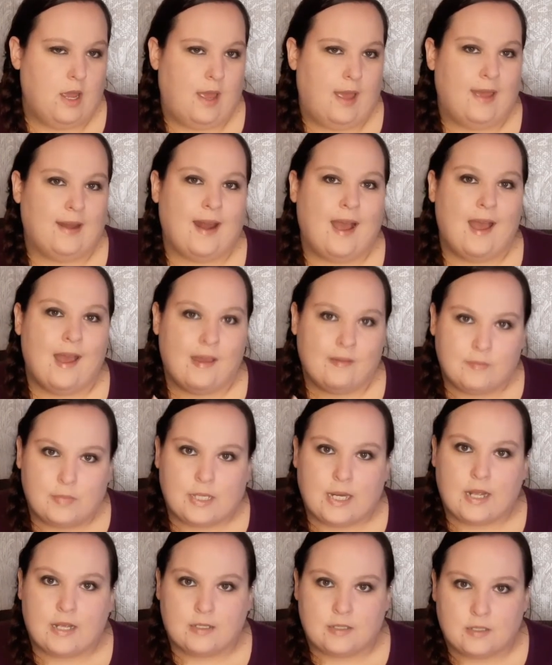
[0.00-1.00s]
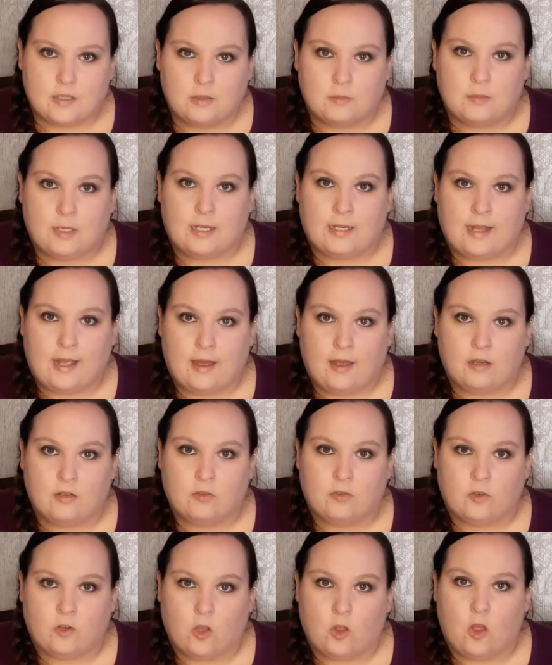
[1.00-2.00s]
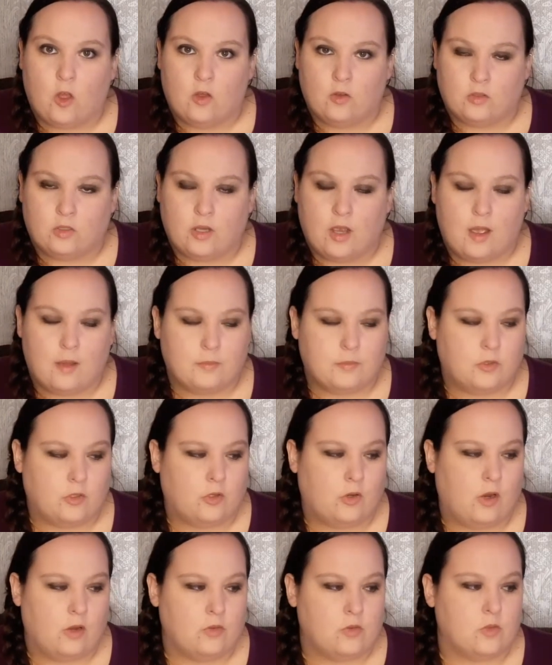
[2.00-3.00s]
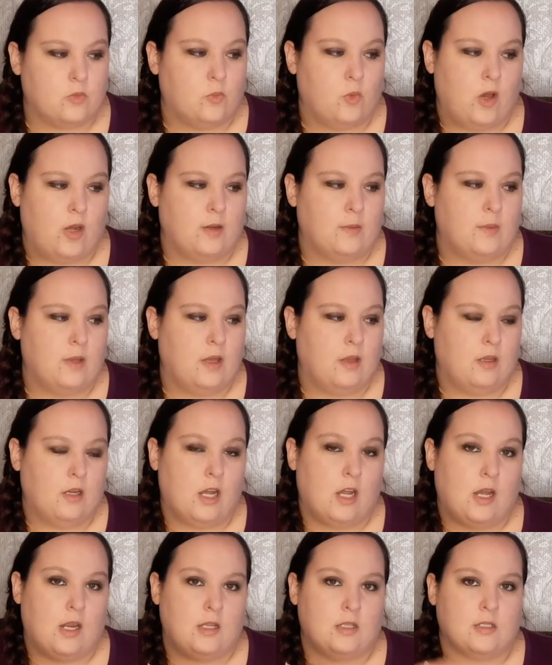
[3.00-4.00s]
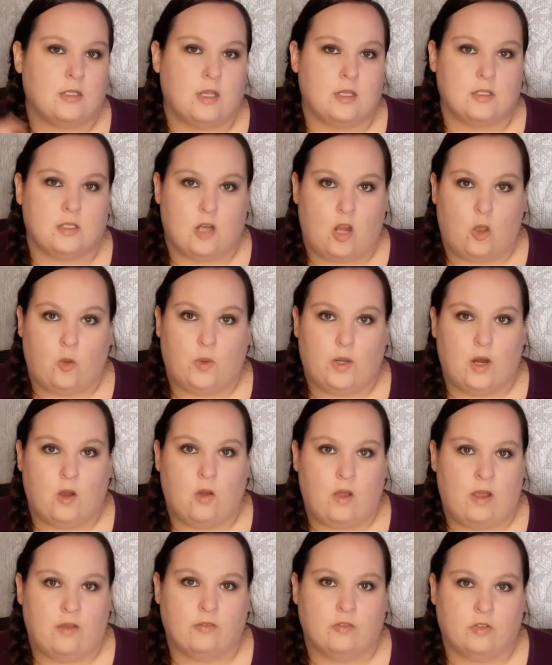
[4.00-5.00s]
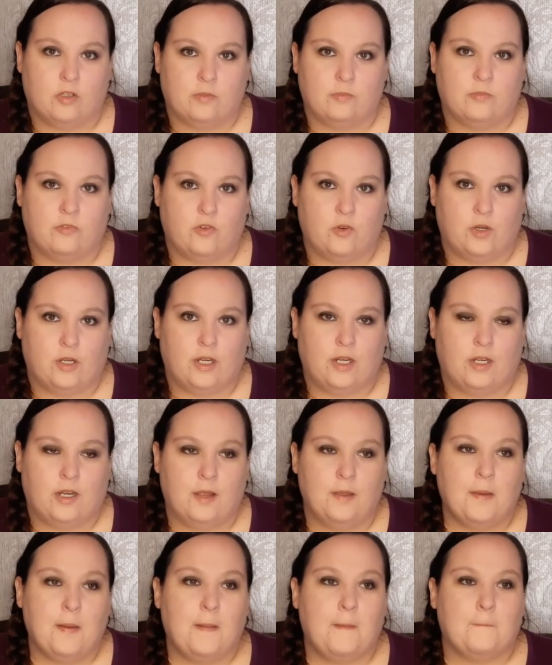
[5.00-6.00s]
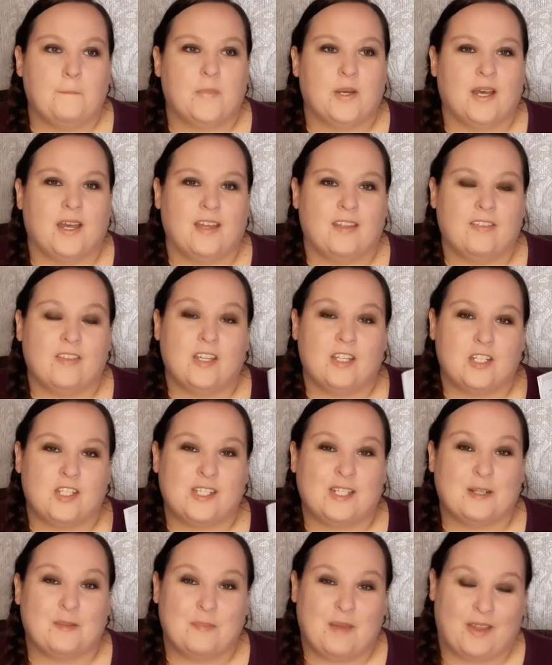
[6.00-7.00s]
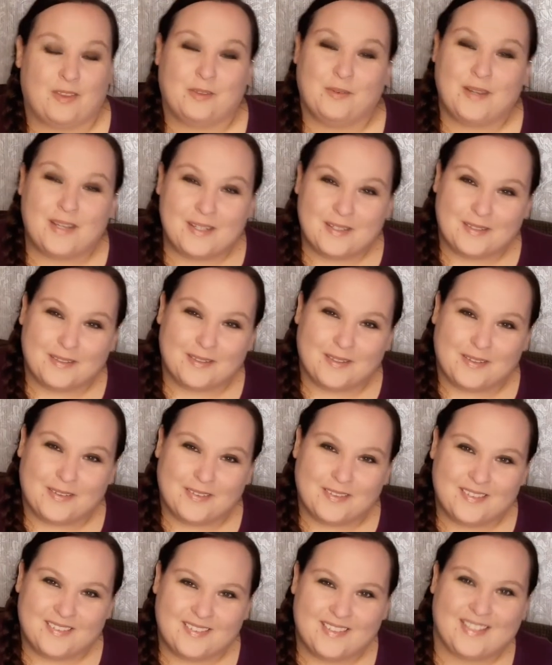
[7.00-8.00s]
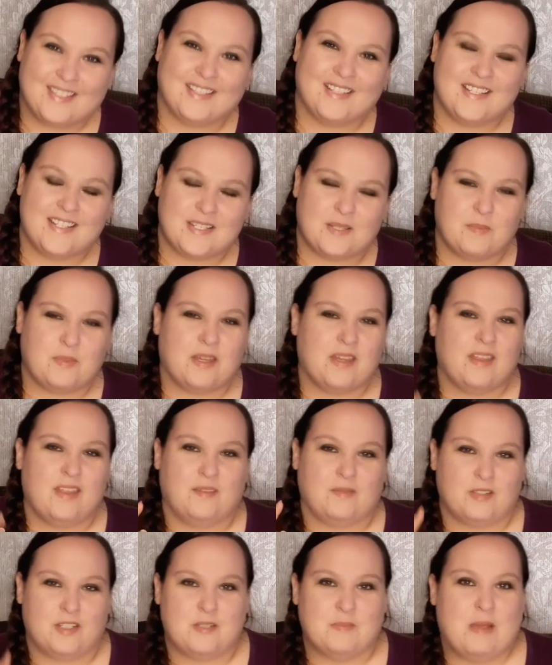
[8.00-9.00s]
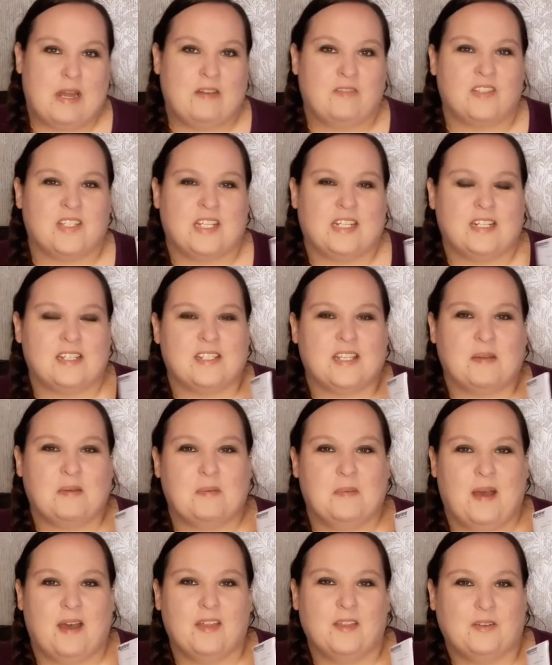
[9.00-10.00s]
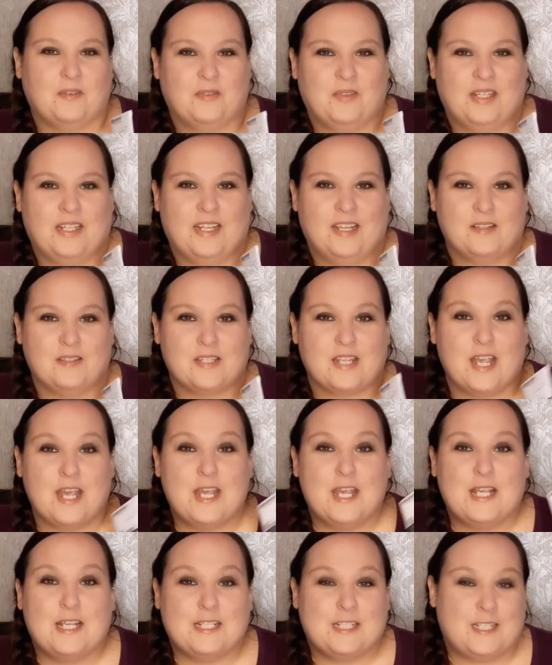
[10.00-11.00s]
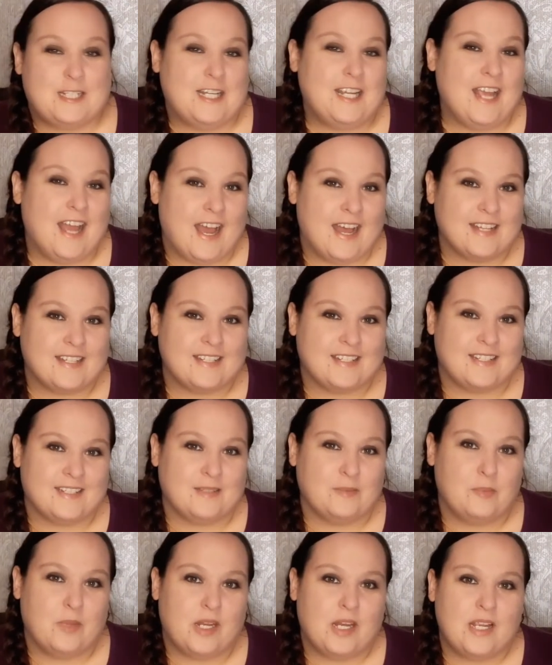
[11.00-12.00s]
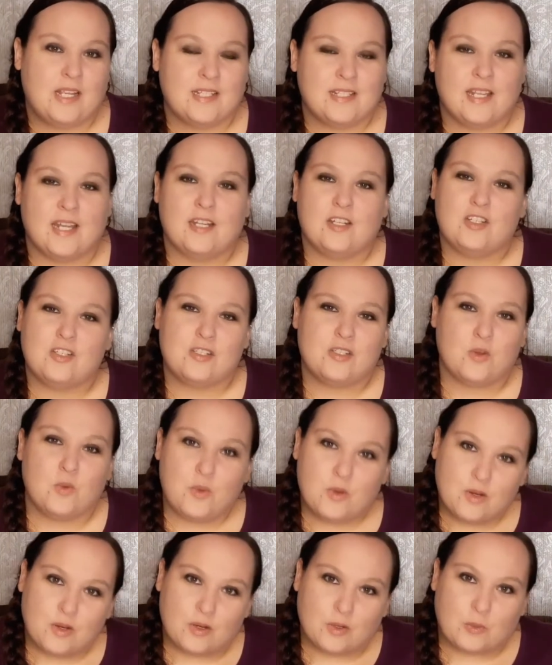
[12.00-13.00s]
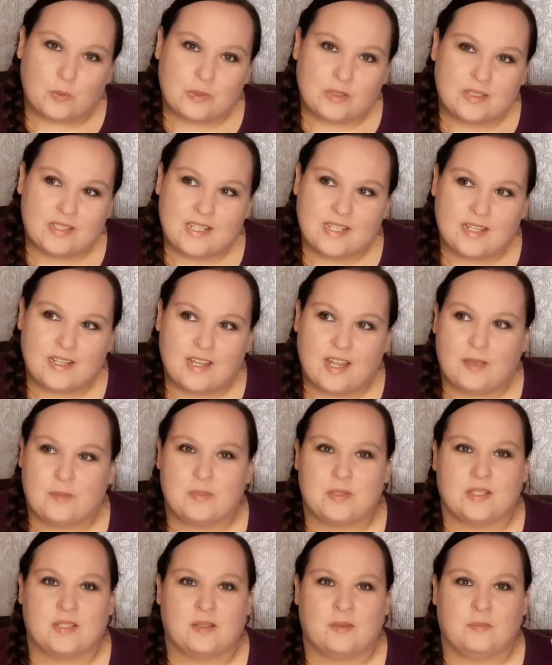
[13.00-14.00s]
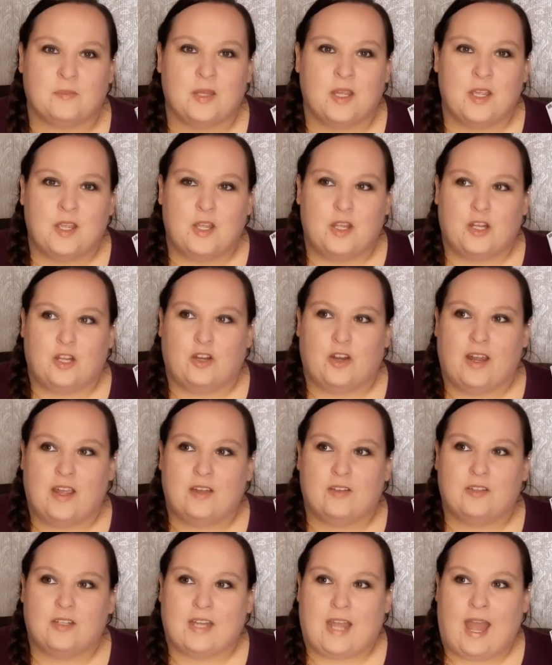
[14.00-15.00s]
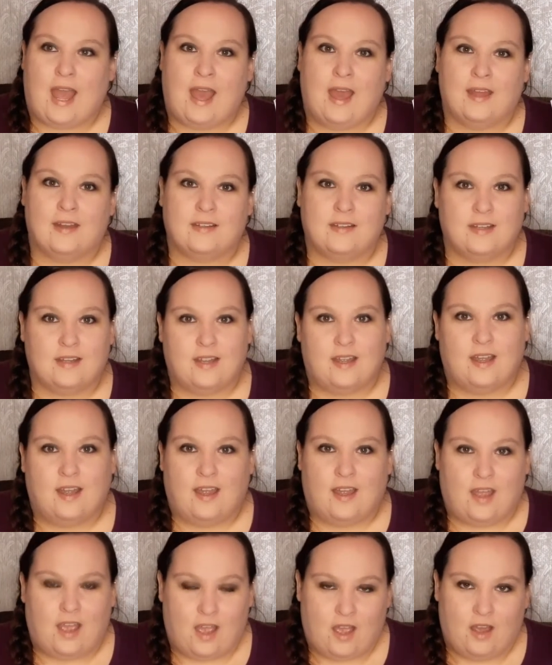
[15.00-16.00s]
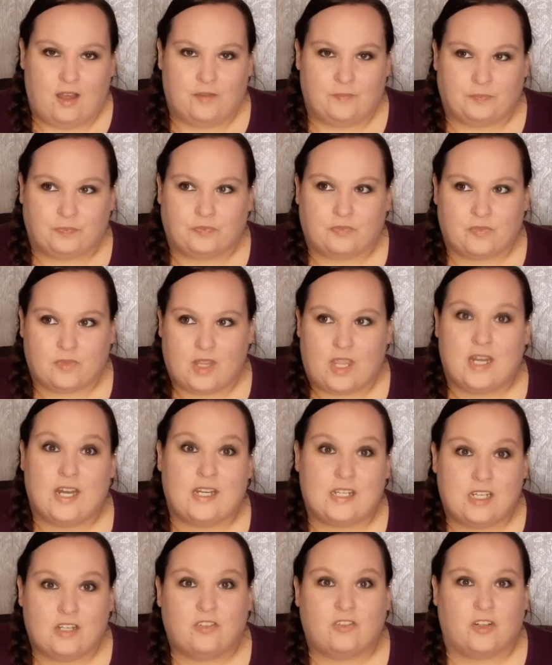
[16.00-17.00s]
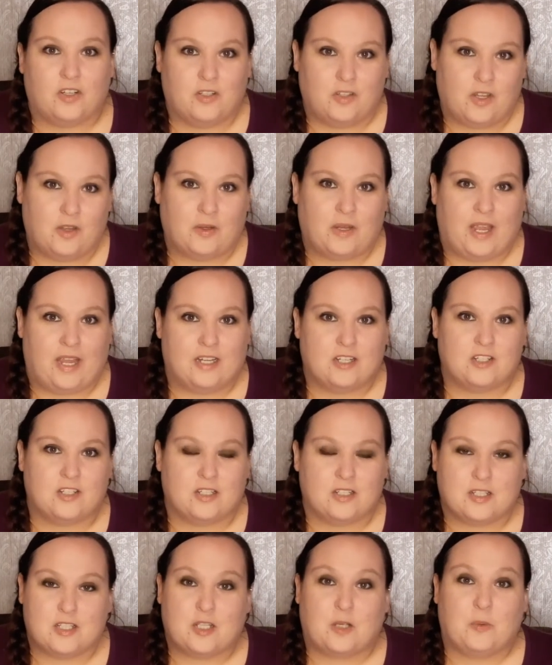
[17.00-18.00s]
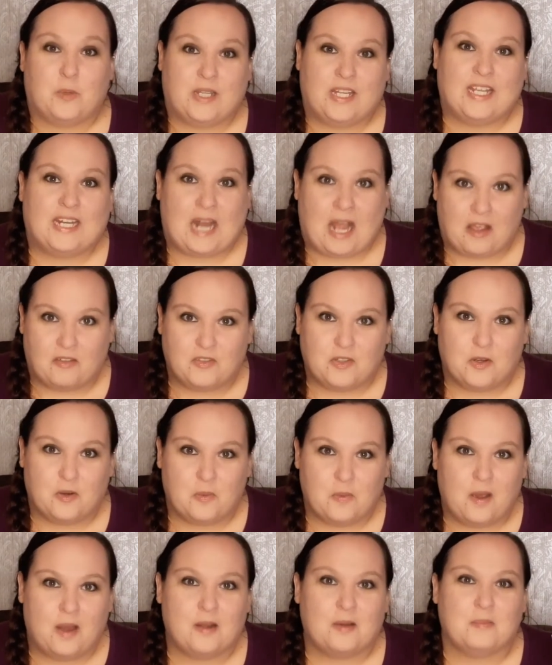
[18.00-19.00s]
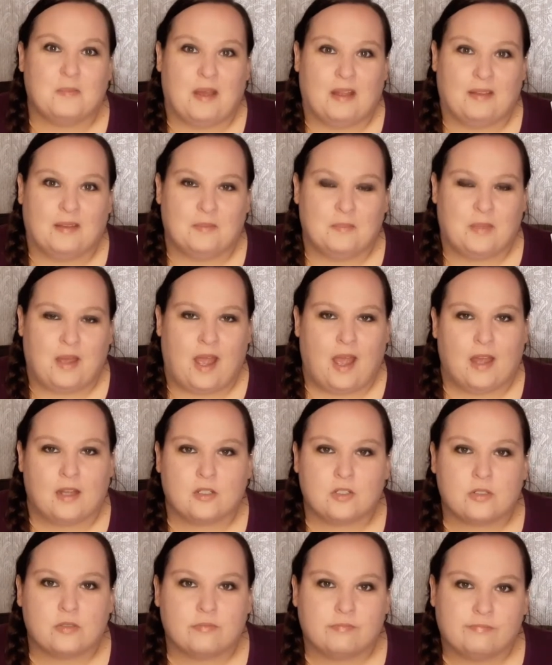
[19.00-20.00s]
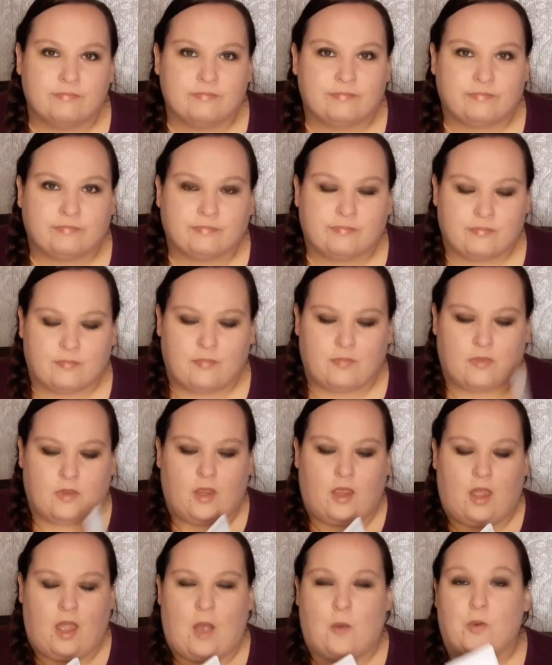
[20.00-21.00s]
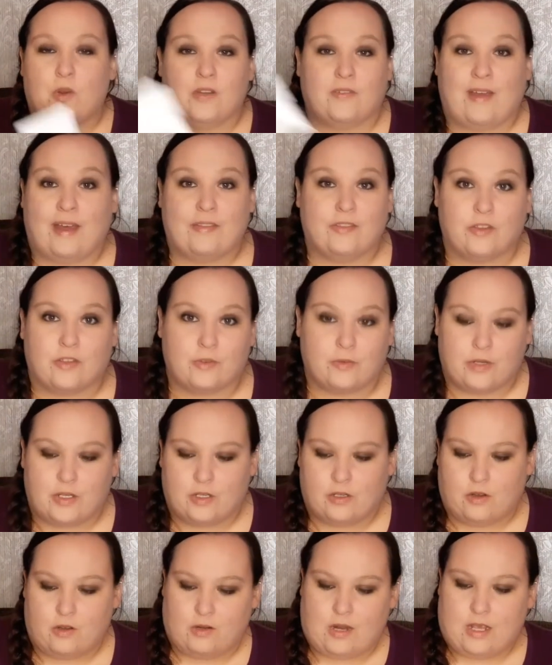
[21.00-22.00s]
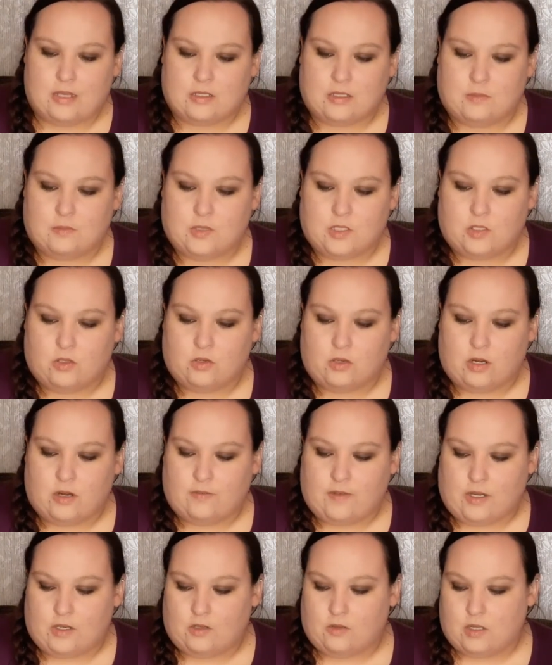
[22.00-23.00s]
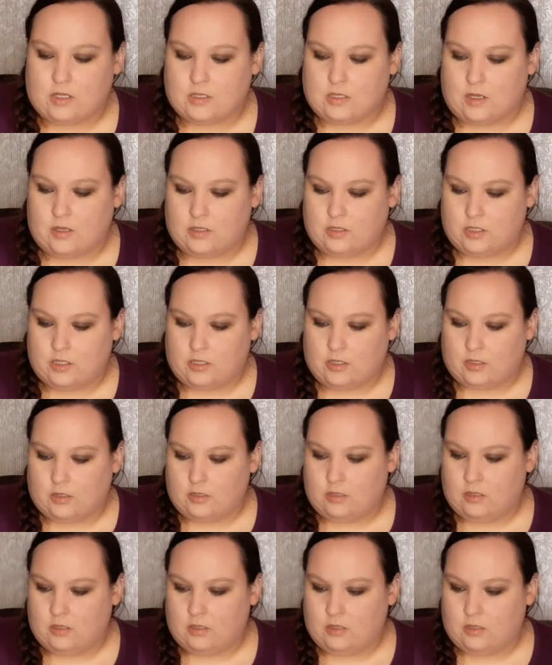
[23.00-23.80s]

And I have been asking my dad for a long time to grow some watermelon, and he says no, we don't have room for it. But this year, my 3-year-old, Elizabeth, which you might have seen in some of my other videos, she asked him, and he said, sure, we'll till up some ground at in a different location so we can have you a watermelon patch. I would have had the 3-year-old ask him sooner if I knew that's all it took.